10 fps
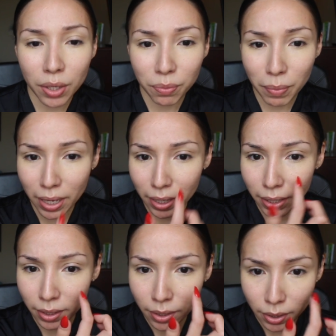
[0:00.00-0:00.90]
of
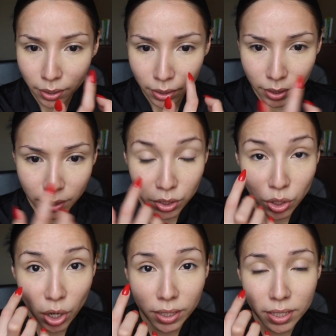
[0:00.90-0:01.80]
the
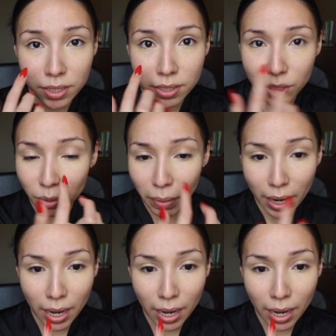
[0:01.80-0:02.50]
darkness under my